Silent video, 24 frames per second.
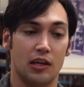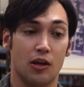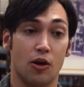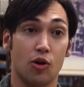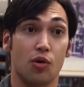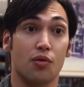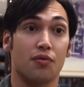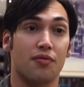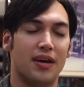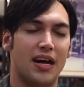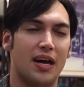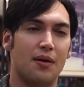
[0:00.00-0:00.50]

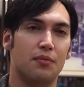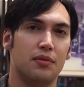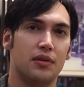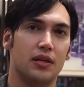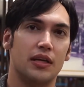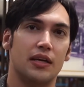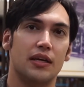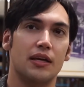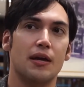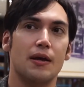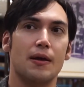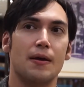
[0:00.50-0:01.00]
local
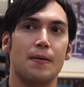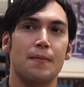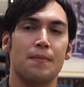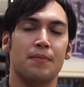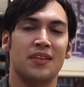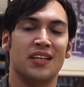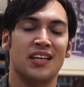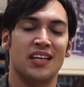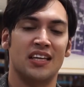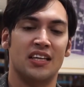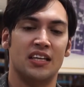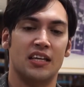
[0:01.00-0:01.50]
family
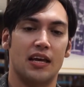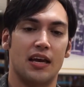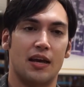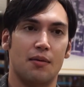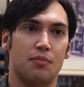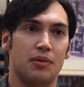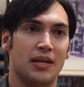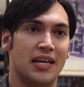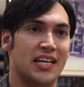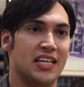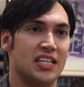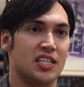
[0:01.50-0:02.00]
in a
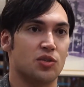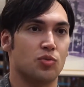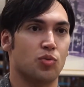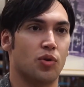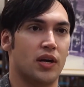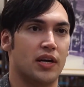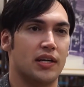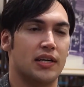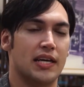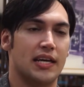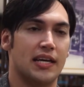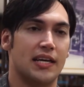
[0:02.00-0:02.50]
place
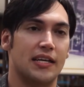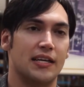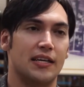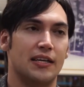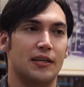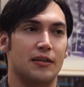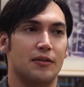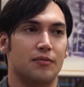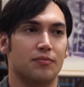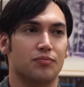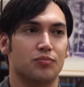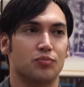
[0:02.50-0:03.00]
where
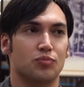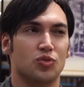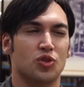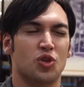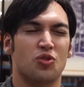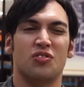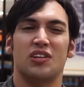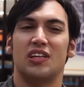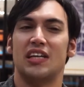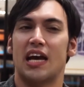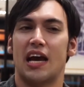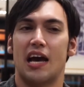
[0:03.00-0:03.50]
they don't
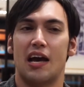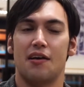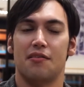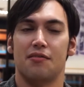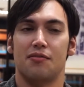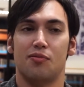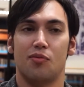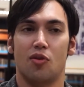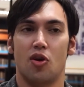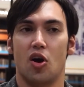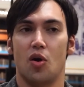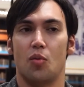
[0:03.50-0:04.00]
really
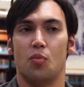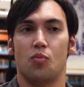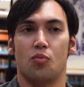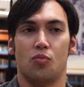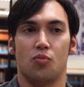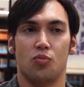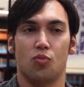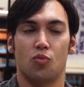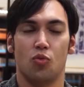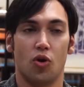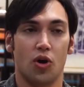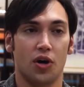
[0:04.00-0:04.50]
have warm
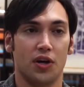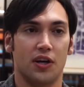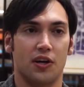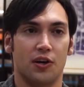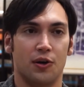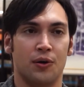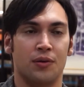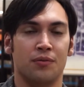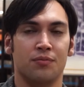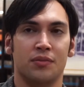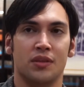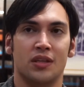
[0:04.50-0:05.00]

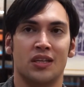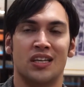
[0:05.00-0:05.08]
water,